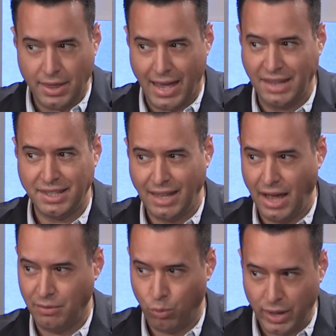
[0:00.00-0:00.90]
And that's a
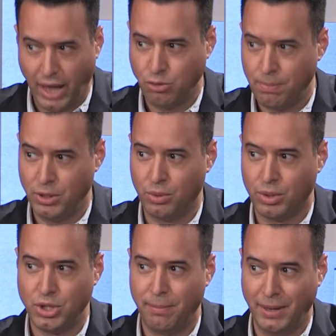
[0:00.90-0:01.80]
lot of what
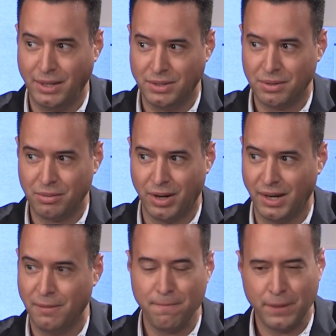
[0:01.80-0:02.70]
entrepreneurship is,
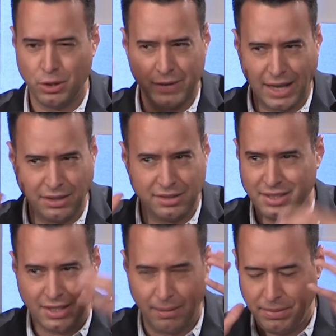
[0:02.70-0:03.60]
right? You've got this
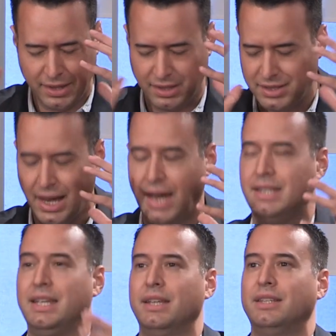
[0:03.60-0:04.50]
something, this
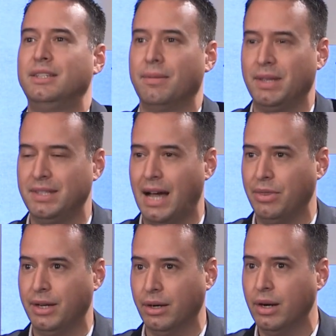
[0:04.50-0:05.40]
idea that something's
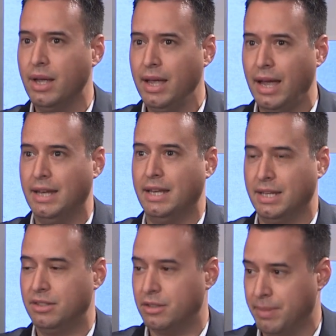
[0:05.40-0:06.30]
out there and it
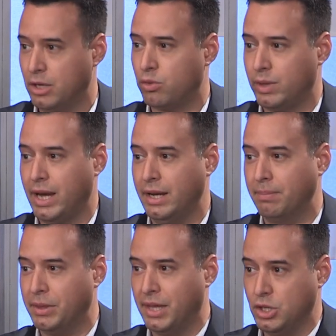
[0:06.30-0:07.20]
needs to be
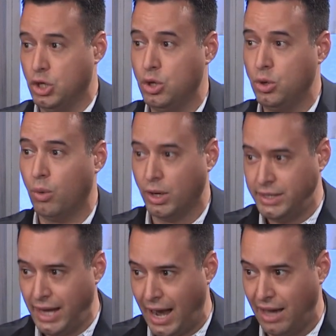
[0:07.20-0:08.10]
created. But then you are
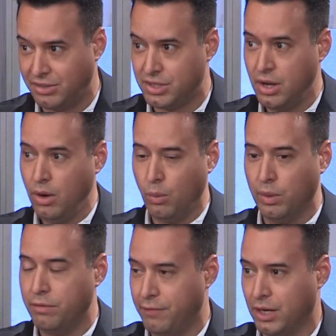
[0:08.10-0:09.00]
tasked
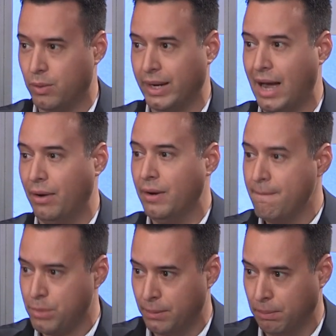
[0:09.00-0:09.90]
with figuring out
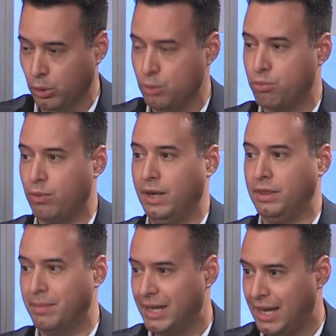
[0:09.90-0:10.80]
the
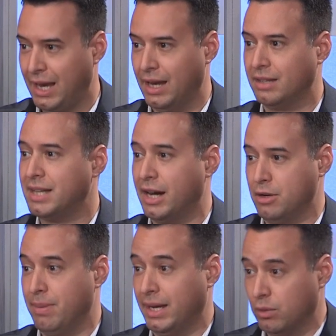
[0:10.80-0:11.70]
blueprint, the mechanics, how do
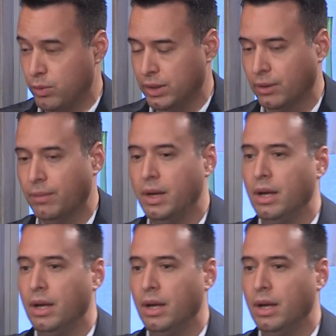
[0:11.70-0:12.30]
you make it real?